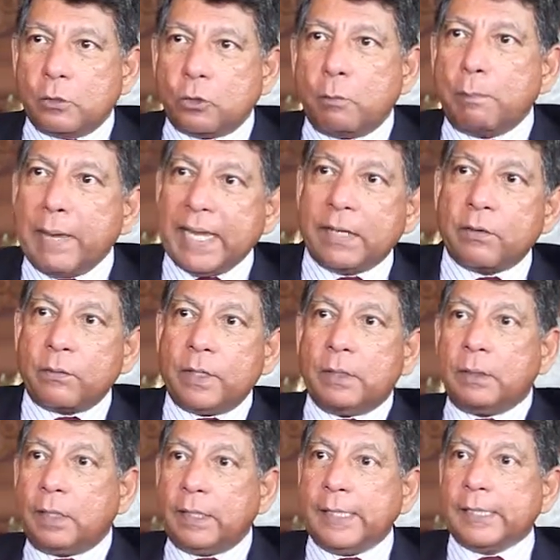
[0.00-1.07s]
So make
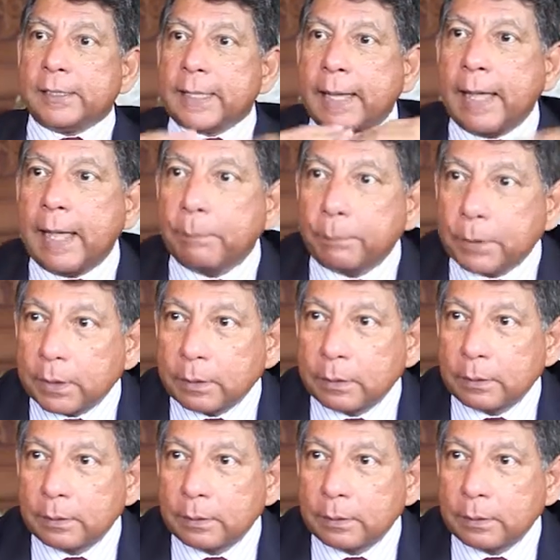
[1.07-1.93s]
real things happen,